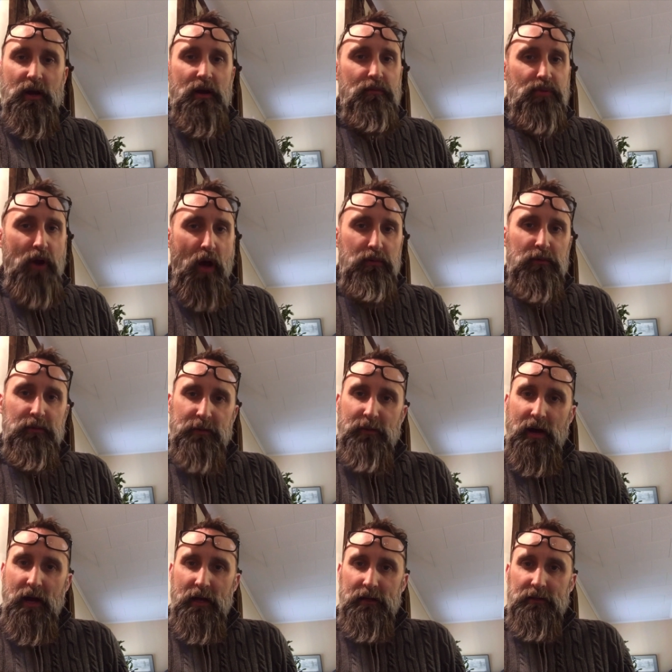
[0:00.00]
probably
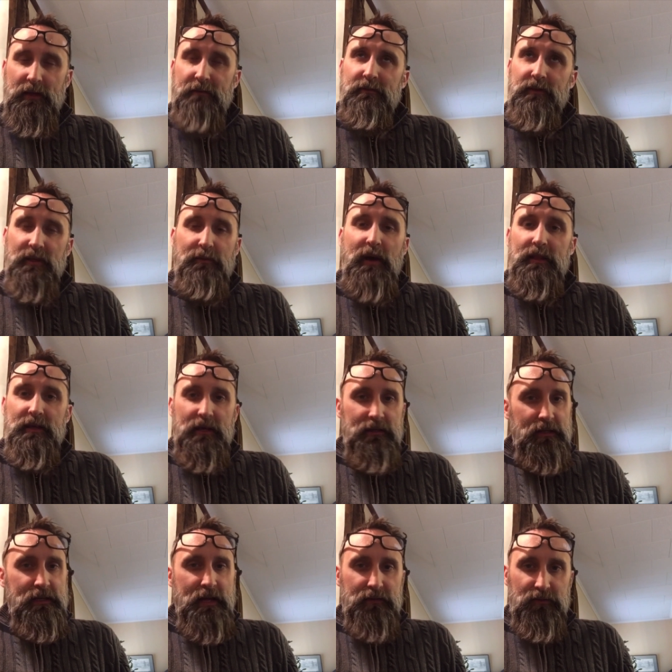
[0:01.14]
by, definitely by the end
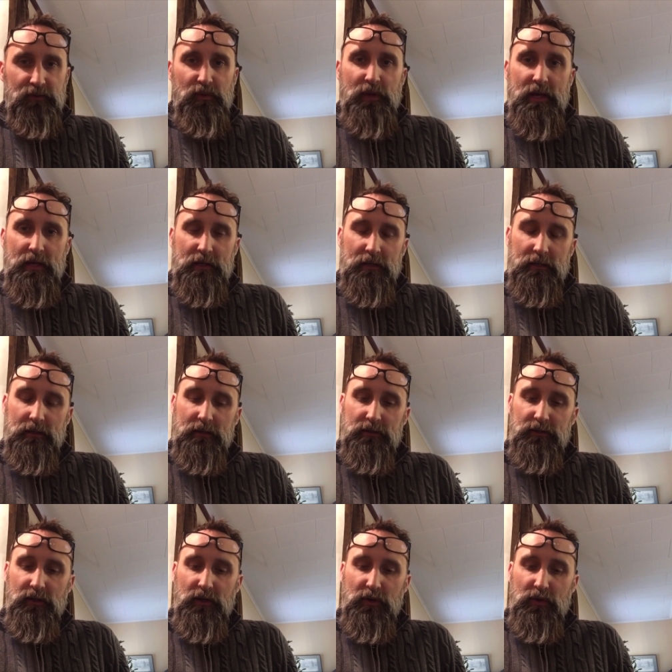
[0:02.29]
of next week.
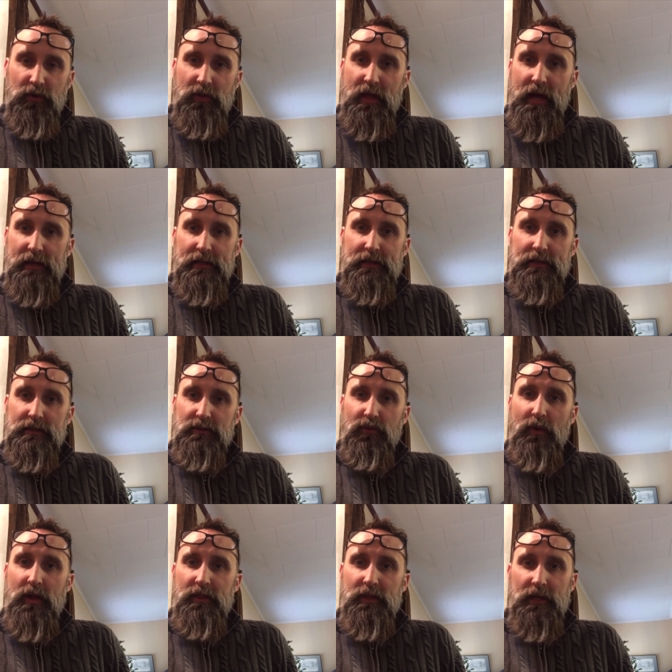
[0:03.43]
So that is
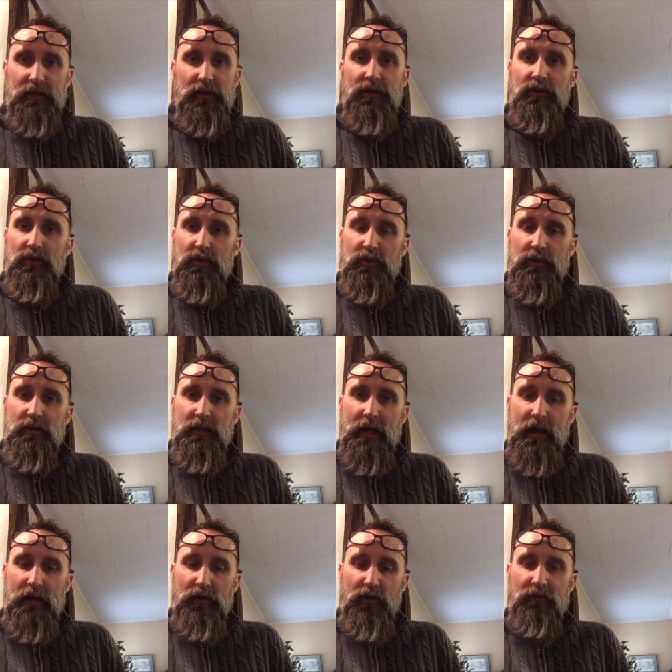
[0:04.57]
one thing new
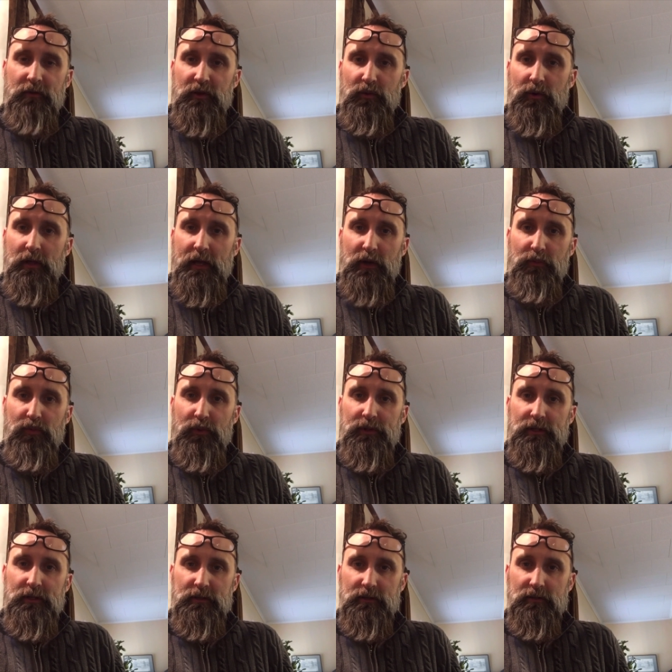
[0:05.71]
that hopefully will help with
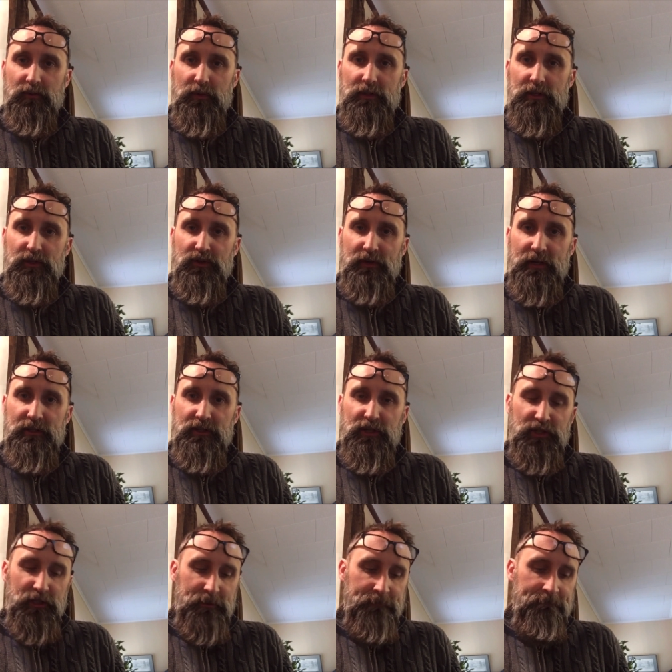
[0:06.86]
this with this
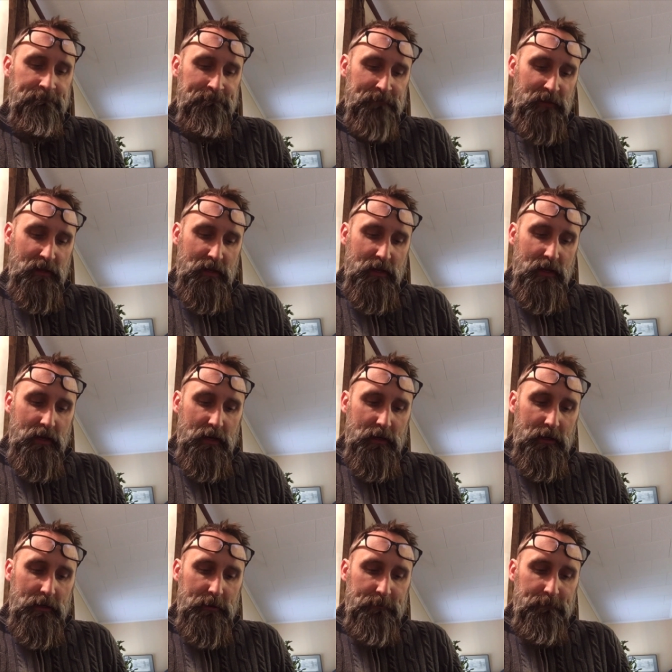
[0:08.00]
transition.
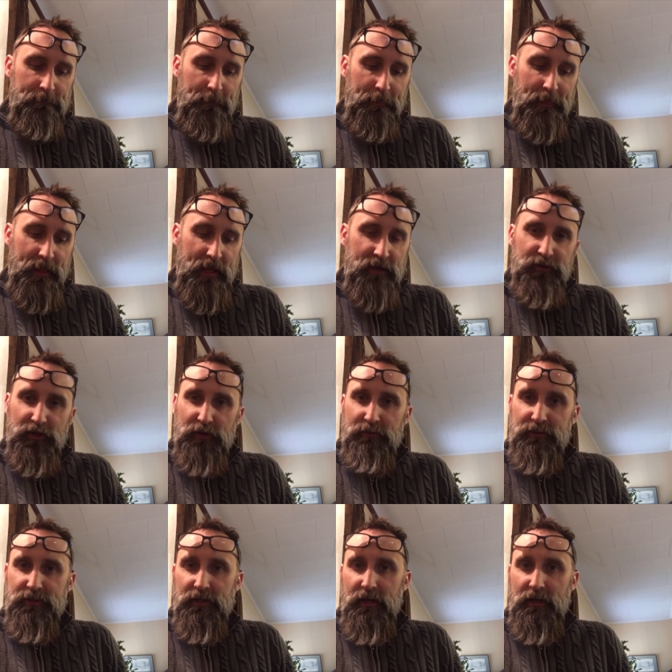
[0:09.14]
Um, in
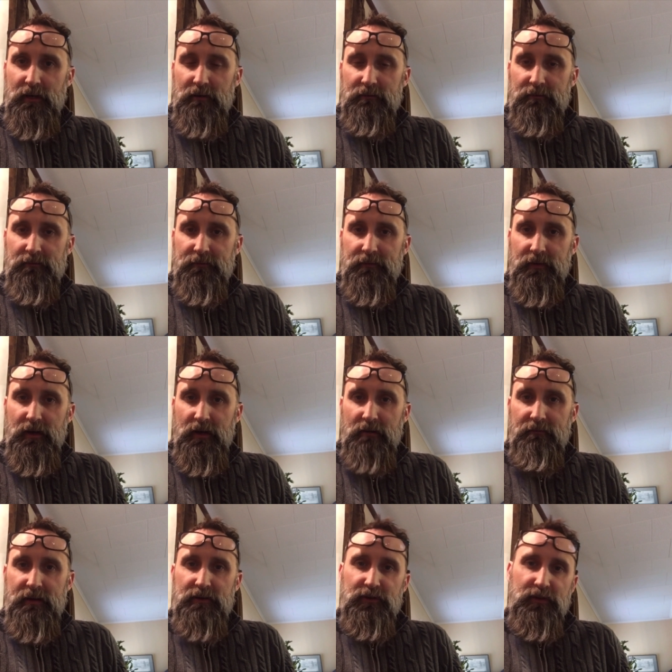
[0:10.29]
terms of of
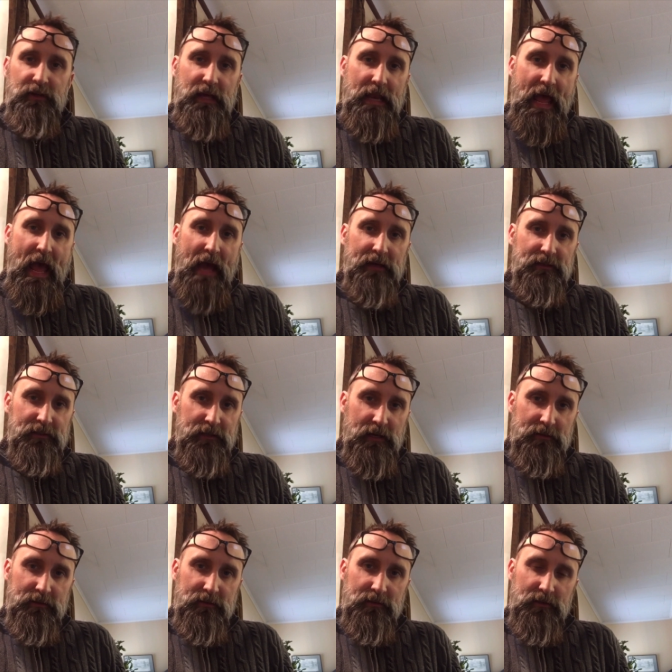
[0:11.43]
internet
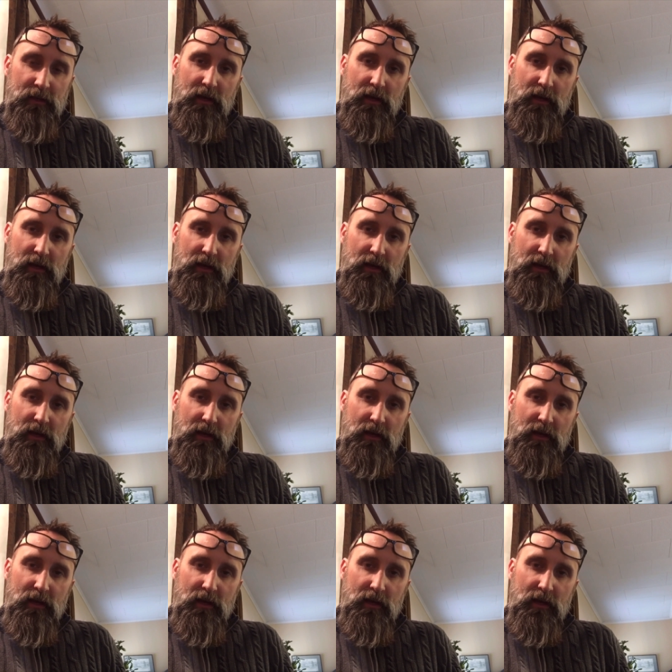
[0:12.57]
access,